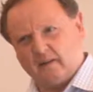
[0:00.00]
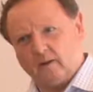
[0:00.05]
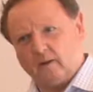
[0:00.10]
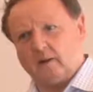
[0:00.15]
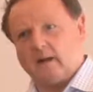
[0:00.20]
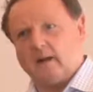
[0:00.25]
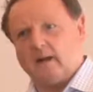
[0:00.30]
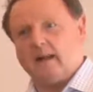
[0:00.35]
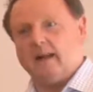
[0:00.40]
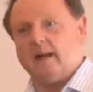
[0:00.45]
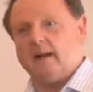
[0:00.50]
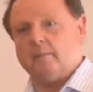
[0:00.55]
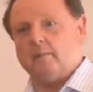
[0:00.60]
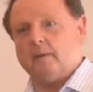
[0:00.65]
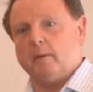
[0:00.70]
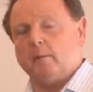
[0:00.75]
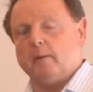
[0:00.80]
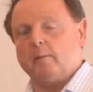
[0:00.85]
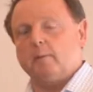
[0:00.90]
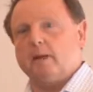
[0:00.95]
not clear,
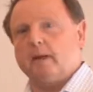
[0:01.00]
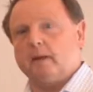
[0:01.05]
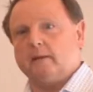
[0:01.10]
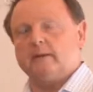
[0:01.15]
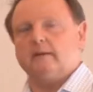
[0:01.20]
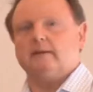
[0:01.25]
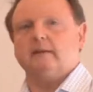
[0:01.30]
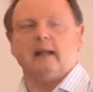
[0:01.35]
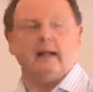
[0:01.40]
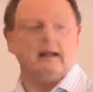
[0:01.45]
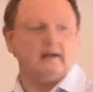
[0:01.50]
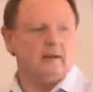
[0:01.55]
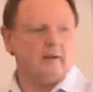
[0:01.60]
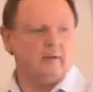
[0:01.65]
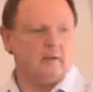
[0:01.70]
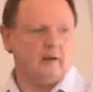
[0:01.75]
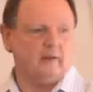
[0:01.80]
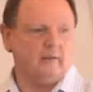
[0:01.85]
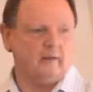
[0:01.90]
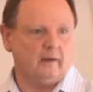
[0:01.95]
but when we
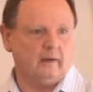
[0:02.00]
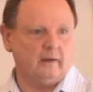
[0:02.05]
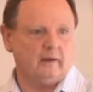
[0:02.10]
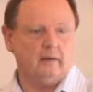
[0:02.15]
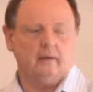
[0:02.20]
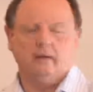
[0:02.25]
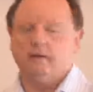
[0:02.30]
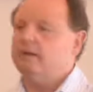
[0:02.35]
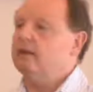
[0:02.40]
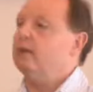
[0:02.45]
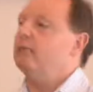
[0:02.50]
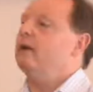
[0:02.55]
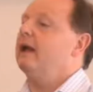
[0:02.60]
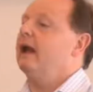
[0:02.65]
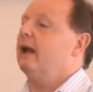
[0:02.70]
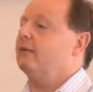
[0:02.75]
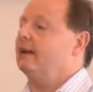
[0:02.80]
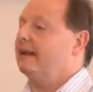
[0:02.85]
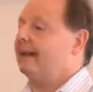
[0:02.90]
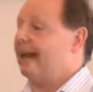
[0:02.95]
understand each other, then
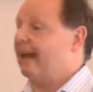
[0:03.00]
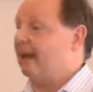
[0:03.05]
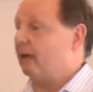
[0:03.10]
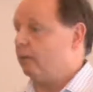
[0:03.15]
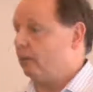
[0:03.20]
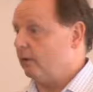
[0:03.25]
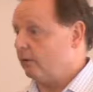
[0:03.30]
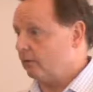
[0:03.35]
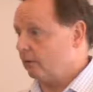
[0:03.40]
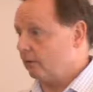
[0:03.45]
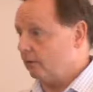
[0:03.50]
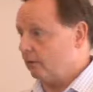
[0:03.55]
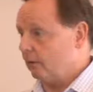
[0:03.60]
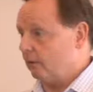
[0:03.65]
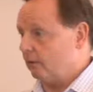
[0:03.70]
we have a language.